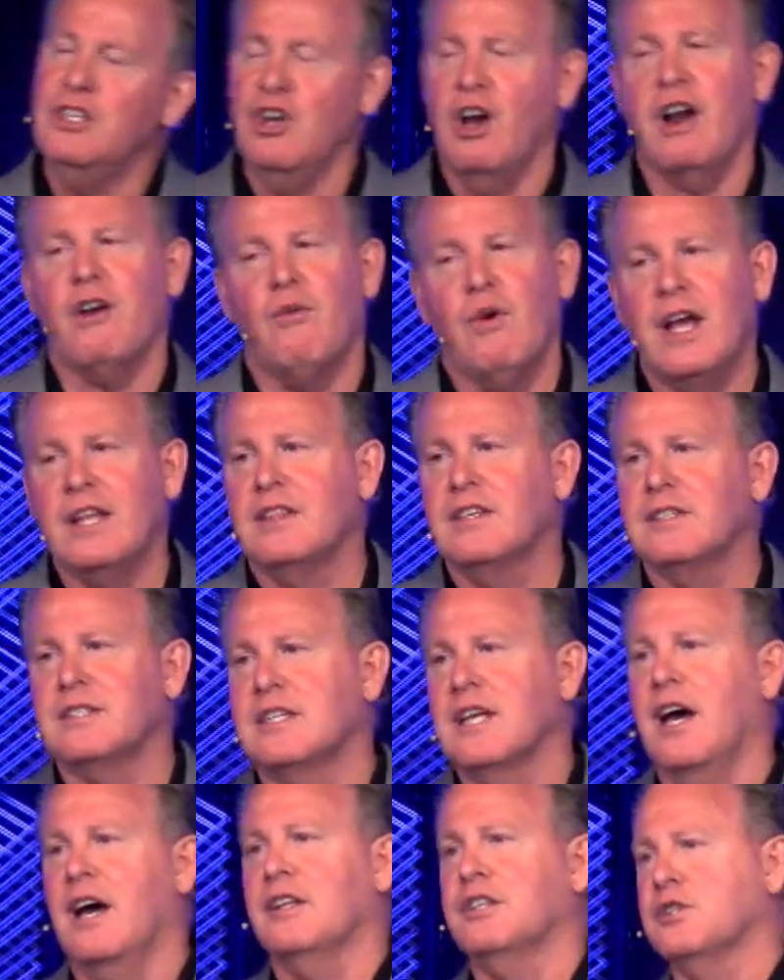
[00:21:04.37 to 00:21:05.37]
You ought to write this
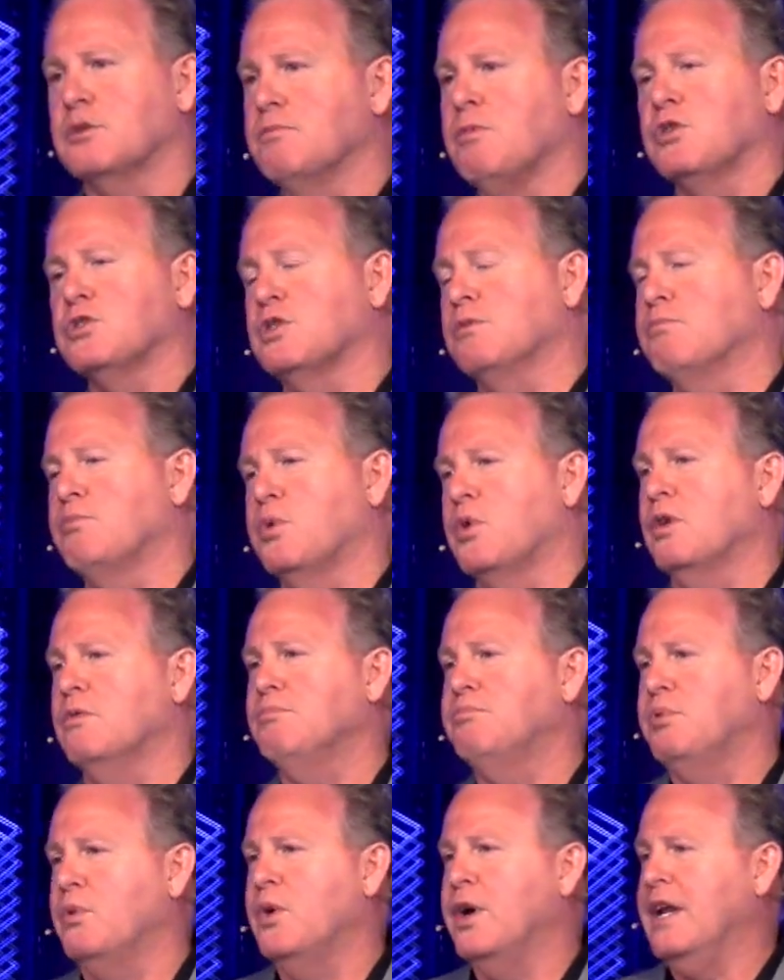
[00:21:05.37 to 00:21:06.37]
down. This is the most
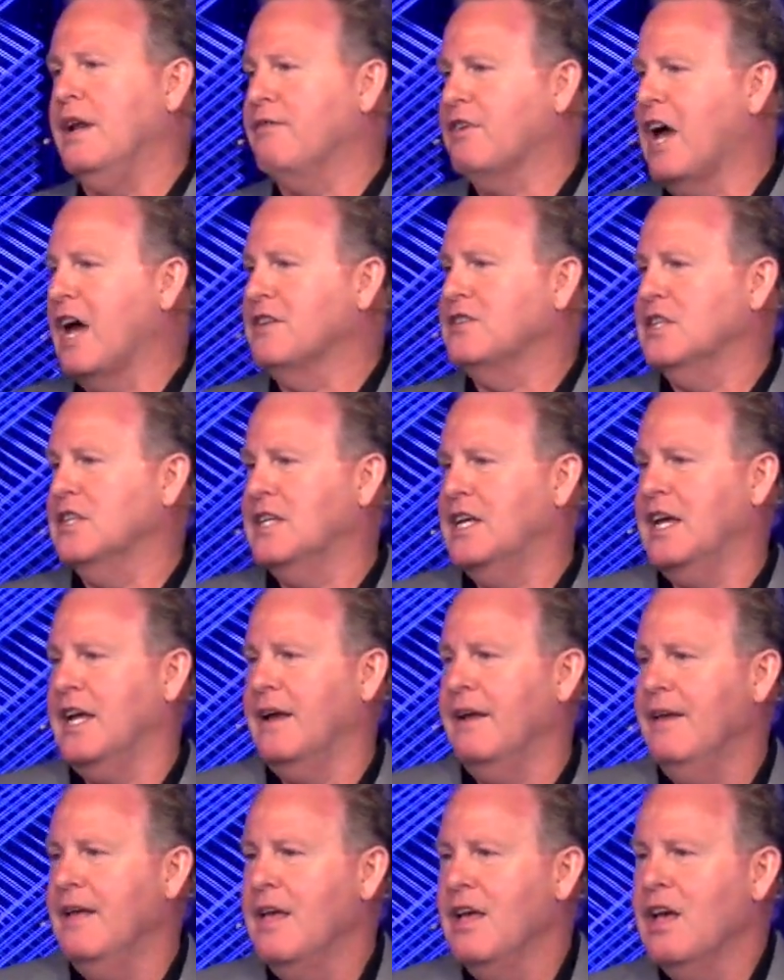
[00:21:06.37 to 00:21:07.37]
important point I've got today.
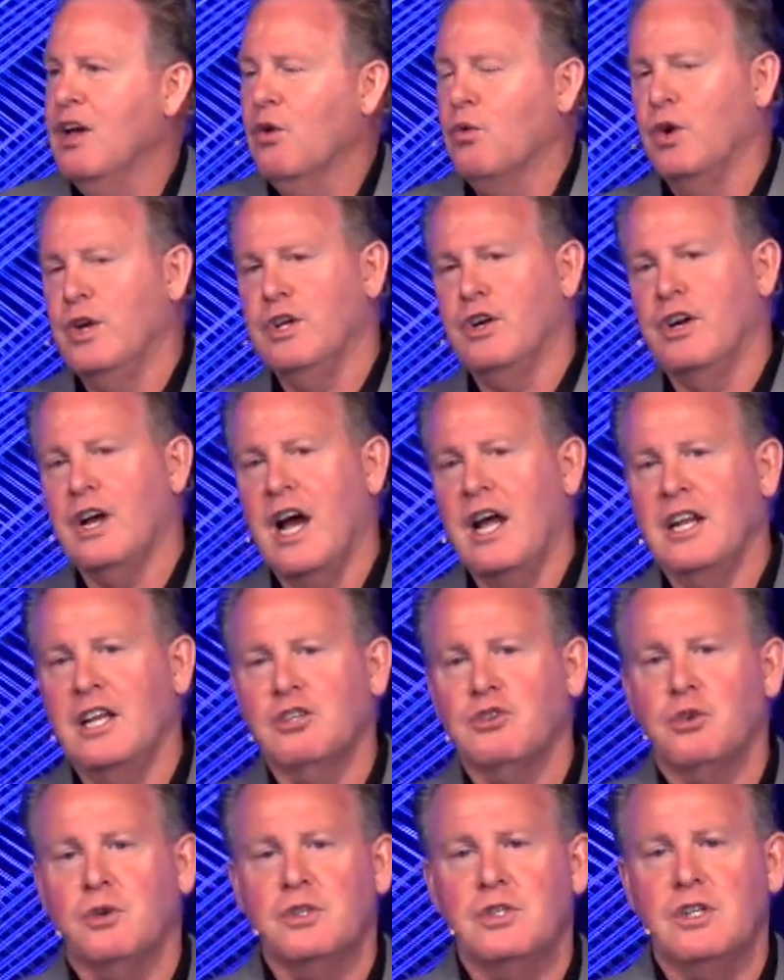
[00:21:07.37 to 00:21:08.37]
When you're not
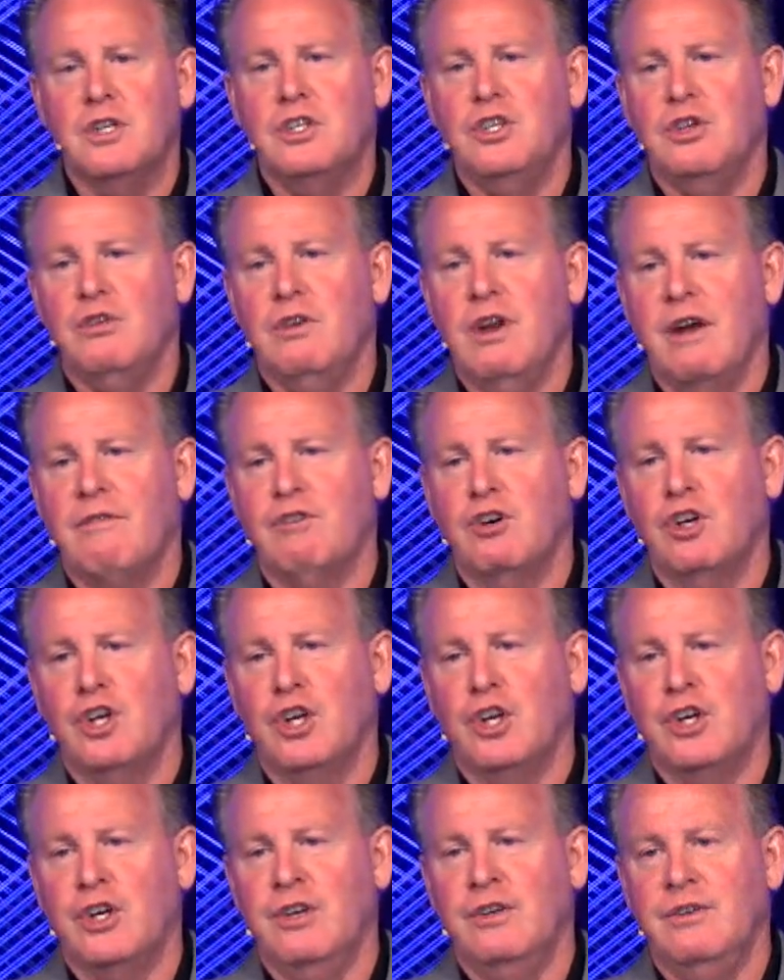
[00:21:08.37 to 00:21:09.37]
interested, you never
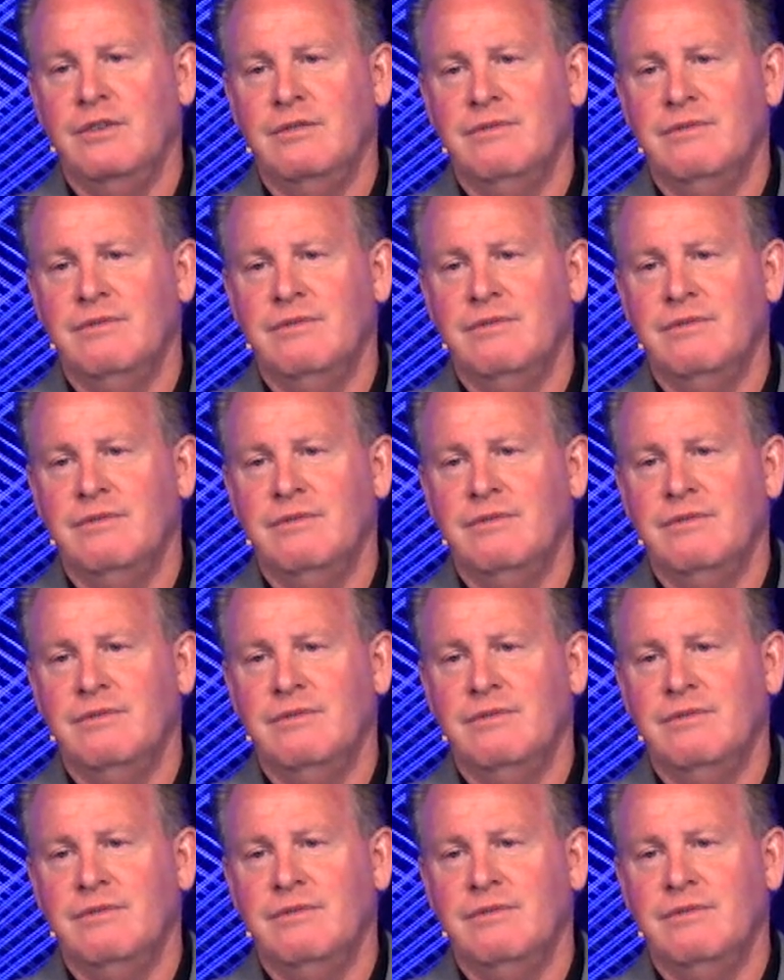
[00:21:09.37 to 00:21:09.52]
learn.